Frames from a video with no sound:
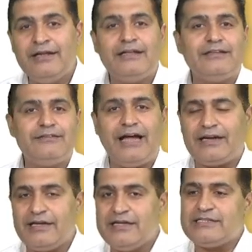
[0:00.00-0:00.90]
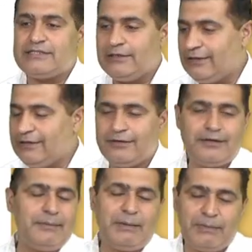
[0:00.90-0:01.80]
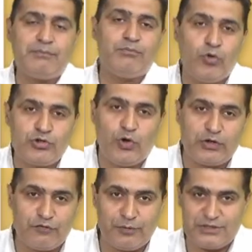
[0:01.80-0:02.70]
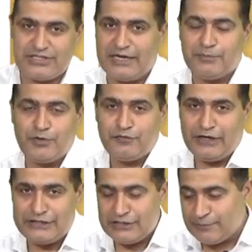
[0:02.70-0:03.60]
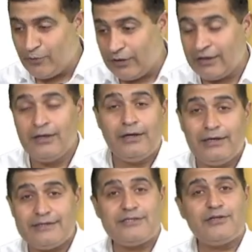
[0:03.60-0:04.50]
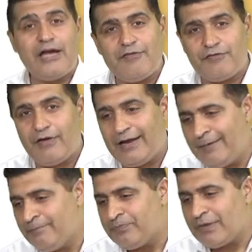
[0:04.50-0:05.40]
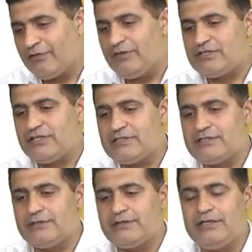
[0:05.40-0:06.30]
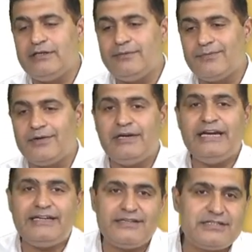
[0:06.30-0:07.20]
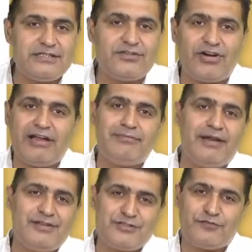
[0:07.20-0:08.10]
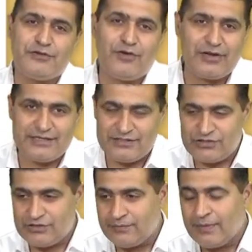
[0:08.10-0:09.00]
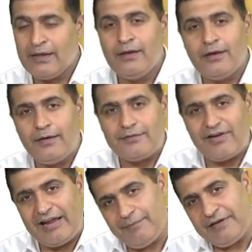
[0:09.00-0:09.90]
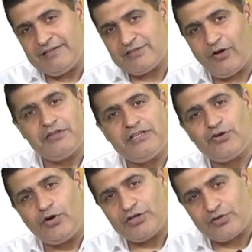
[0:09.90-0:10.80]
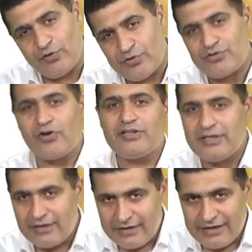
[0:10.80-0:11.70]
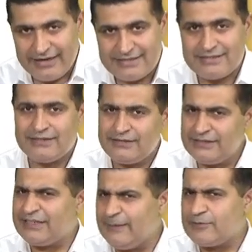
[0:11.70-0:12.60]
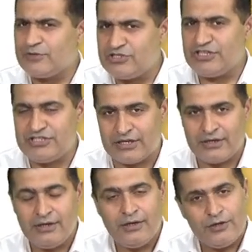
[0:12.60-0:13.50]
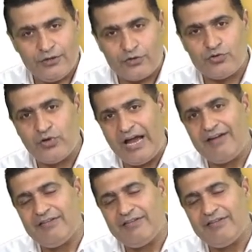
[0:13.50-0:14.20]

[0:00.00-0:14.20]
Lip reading: that is, I'm more talking from the standpoint of financial reporting. Let's say you have a file which is the latest trial balance of an organization. Now, trial balance on the quarter close or the year end dates, it keeps on changing. Now, you have